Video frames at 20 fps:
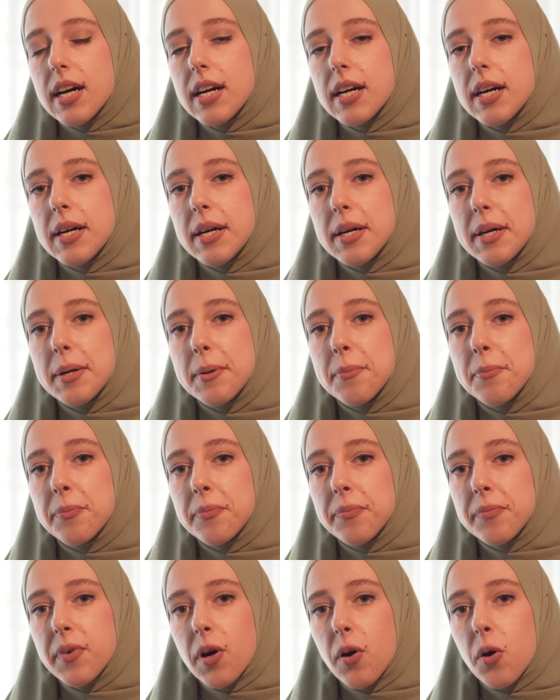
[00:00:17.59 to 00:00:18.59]

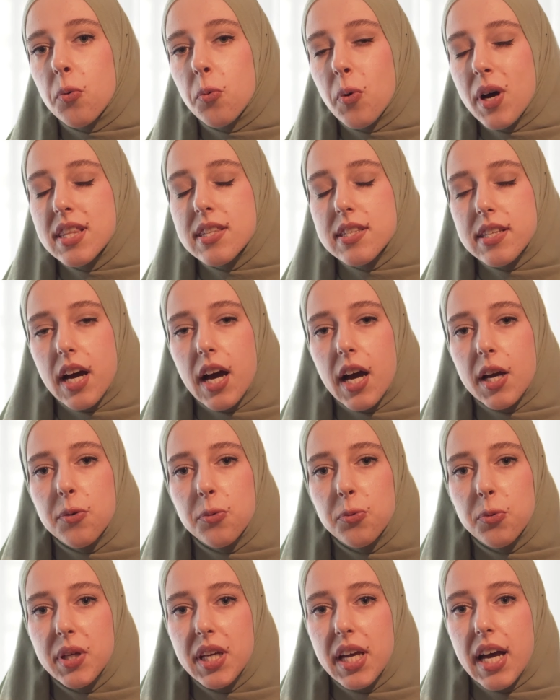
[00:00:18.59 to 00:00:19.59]
On one
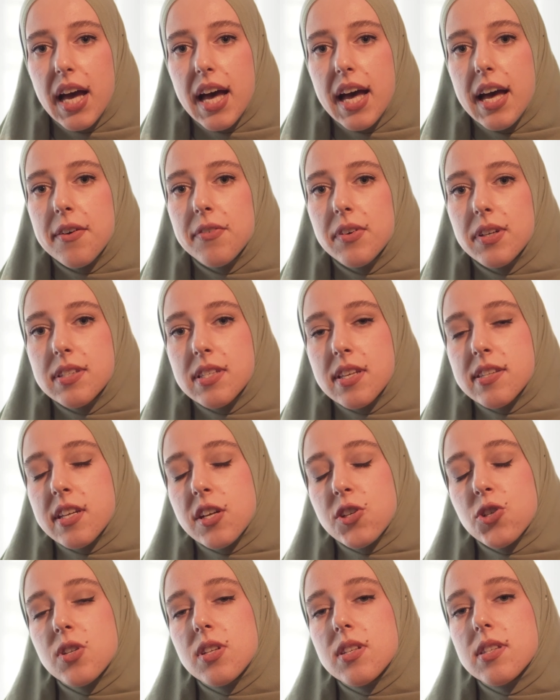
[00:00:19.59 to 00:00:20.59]
side we have
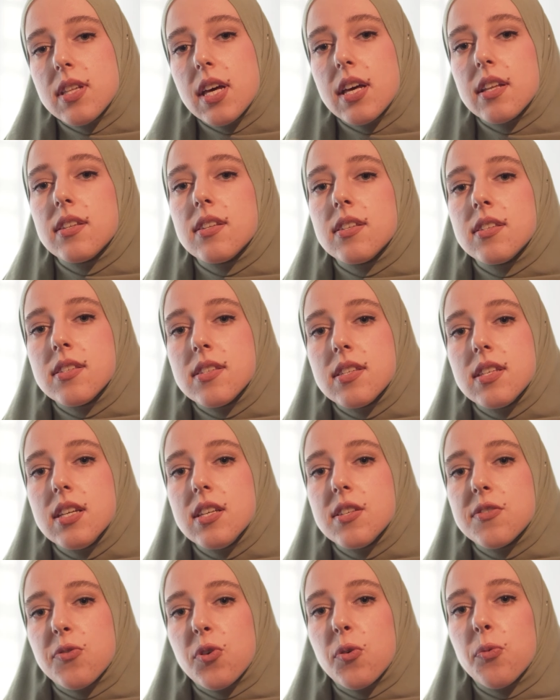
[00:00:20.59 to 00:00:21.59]
secessionist
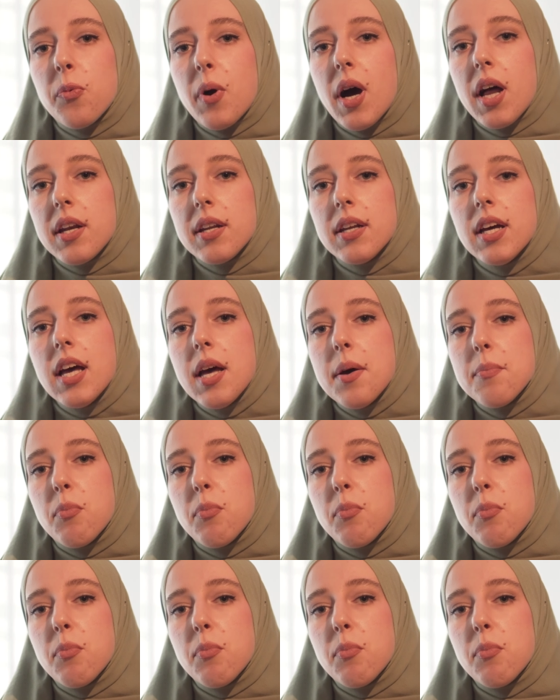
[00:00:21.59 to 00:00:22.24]
tendencies from one